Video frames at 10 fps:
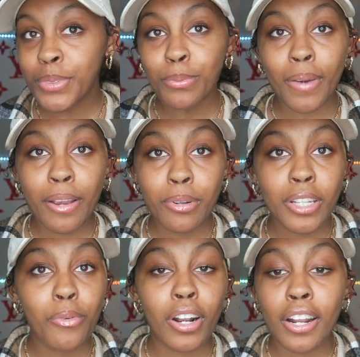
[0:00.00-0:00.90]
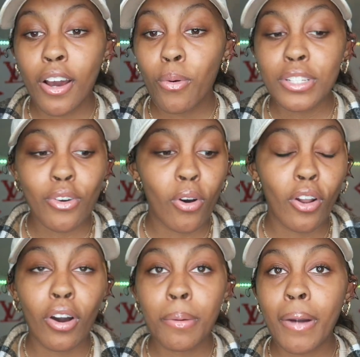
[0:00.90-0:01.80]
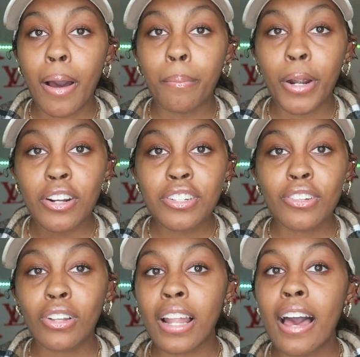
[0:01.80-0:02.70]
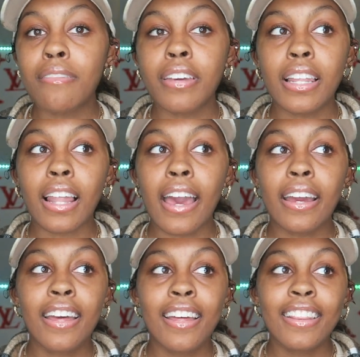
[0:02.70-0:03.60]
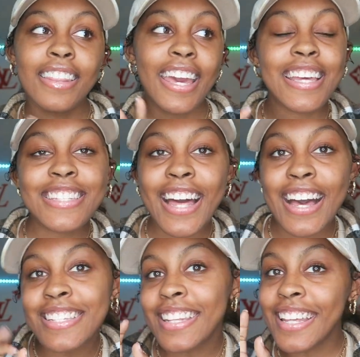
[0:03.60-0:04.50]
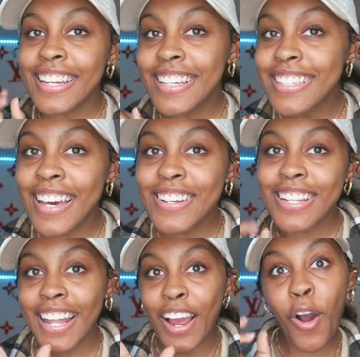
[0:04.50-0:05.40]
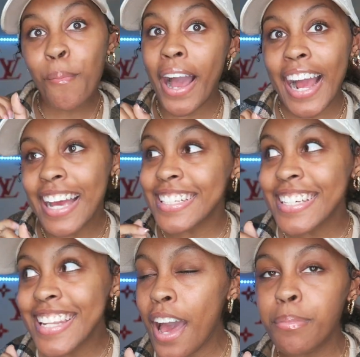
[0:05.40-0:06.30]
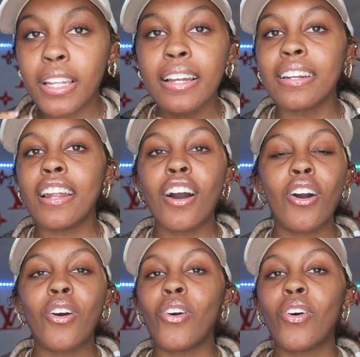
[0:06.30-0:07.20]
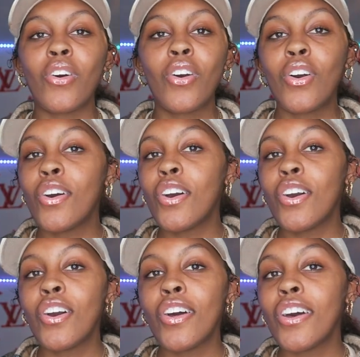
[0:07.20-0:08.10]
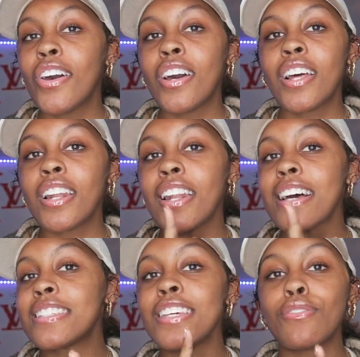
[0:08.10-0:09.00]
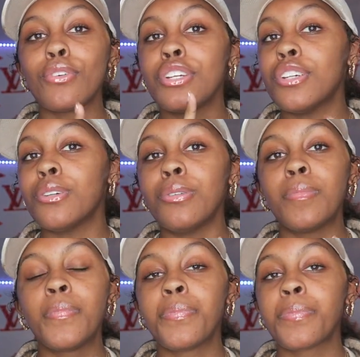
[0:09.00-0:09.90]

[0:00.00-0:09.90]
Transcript: might really want to know what's going on in my personal life and, like, the insides and the details and, like, oh my gosh, this happened. Like, no. That's tea for you,